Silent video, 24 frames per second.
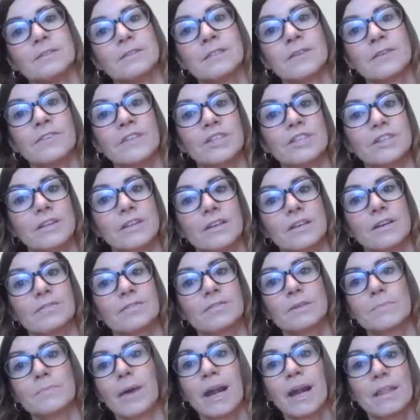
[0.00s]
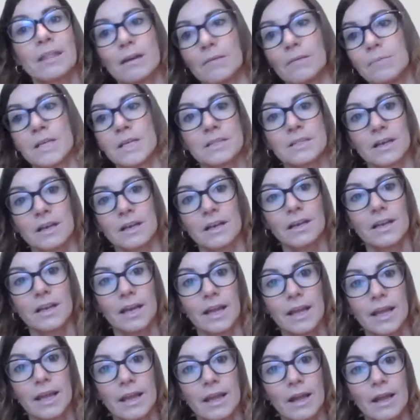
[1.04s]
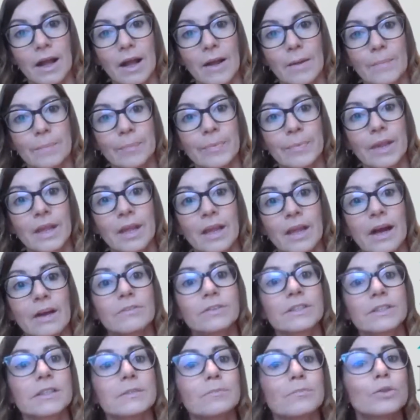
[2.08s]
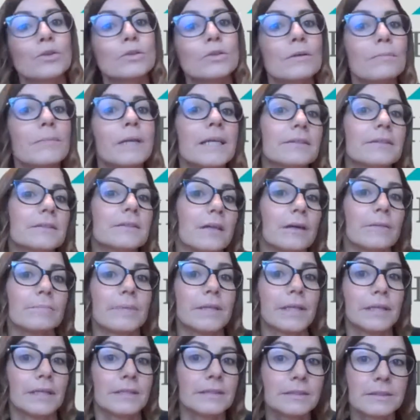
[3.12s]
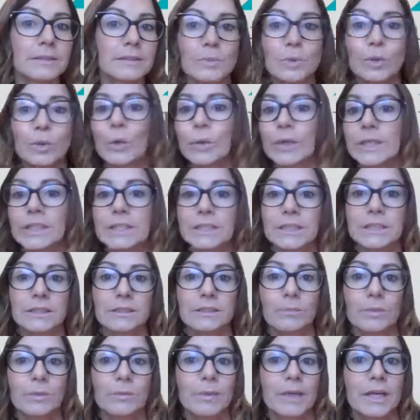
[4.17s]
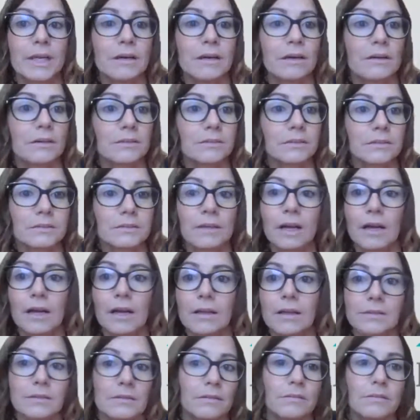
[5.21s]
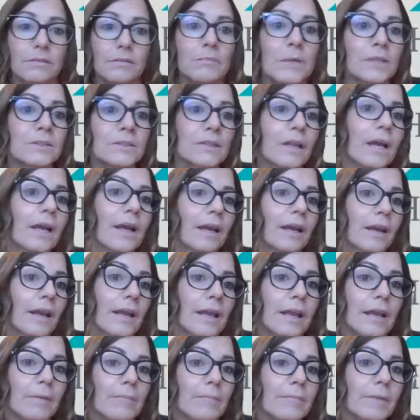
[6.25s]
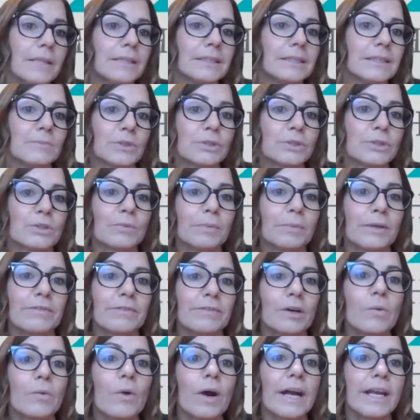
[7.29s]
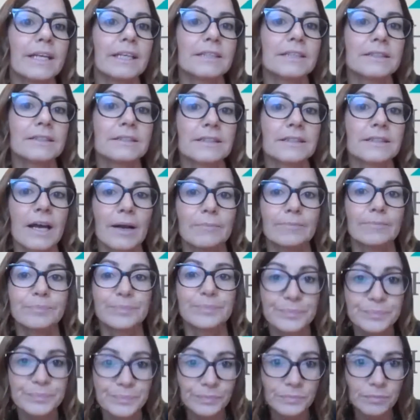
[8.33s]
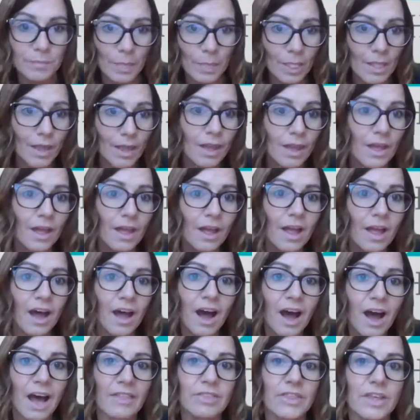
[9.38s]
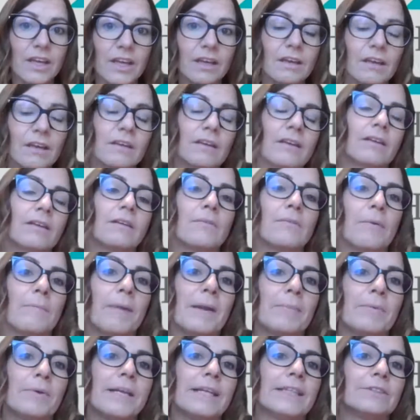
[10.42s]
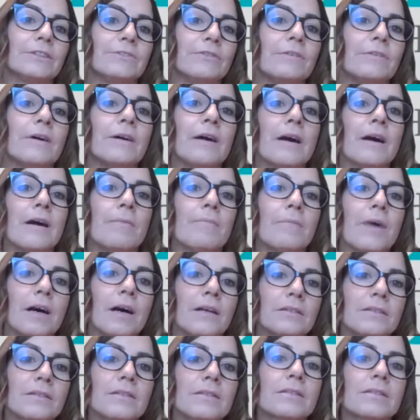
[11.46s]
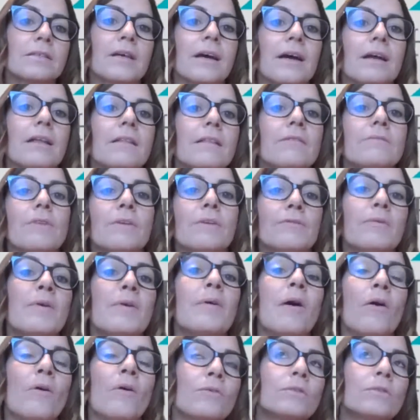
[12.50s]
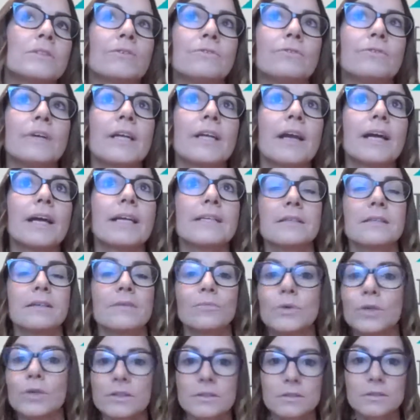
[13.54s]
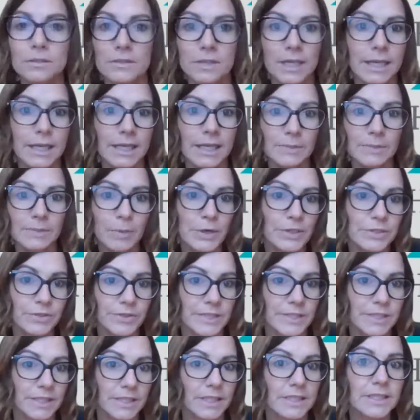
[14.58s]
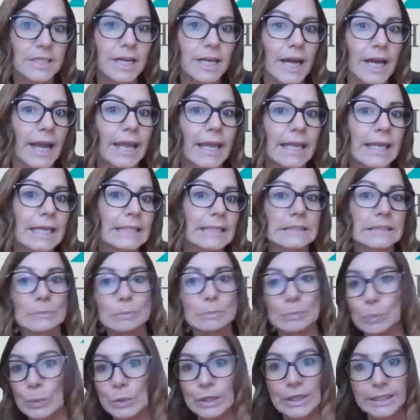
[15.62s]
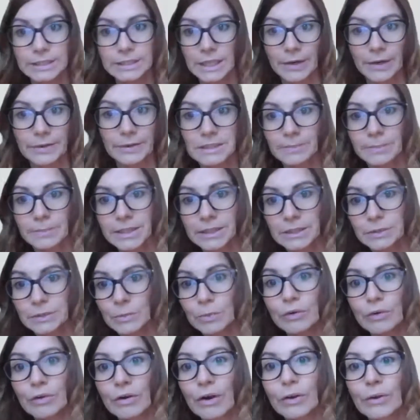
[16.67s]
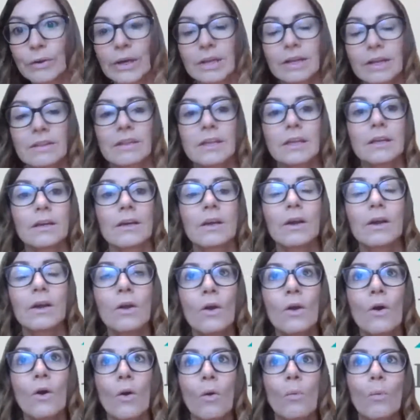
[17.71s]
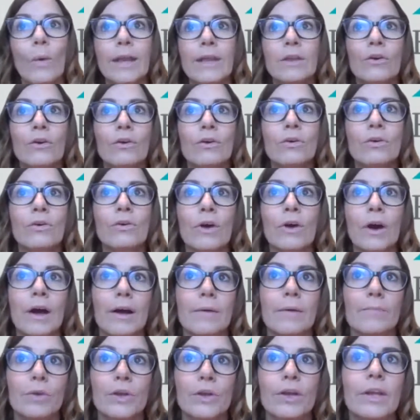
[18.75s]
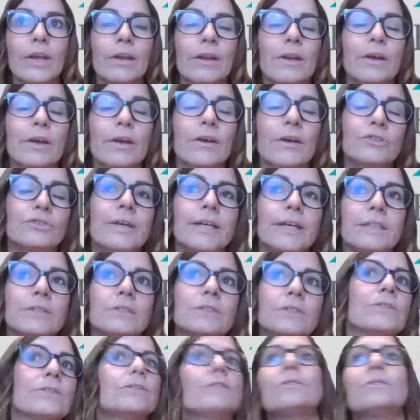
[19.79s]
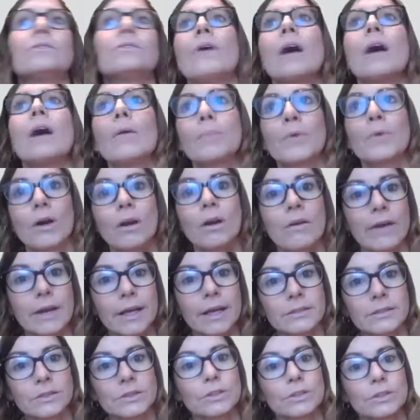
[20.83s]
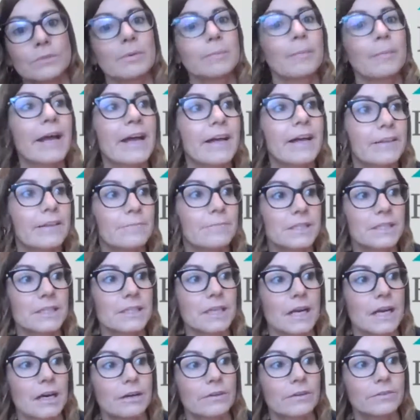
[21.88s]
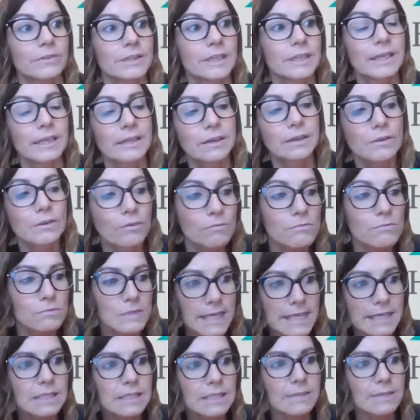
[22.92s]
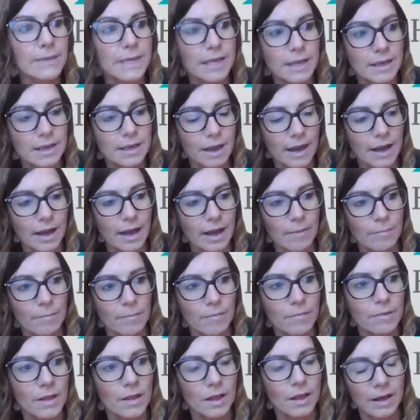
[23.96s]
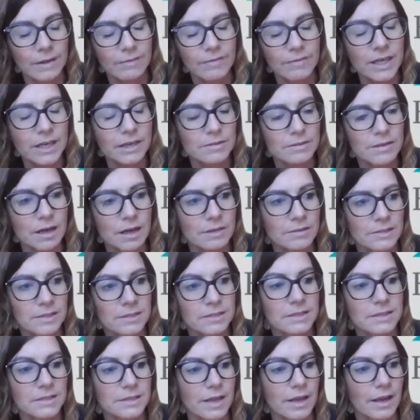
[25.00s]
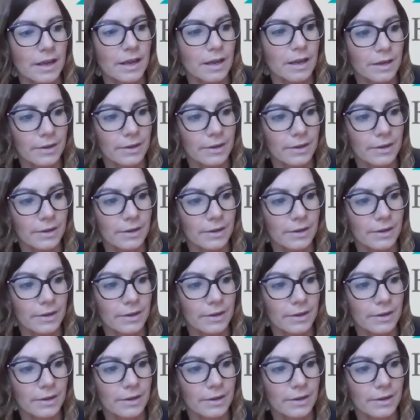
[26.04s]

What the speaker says: sufficient enough to paint that picture clearly. And obviously, the more complex a company is, the more questions that will be asked, and most likely a meeting will still be required. I think people need to understand, remember, or also realize that what the exposure is today isn't what it's going to be tomorrow. And I think when you're looking at trying to help your client to prepare themselves, they need to be, I think I did say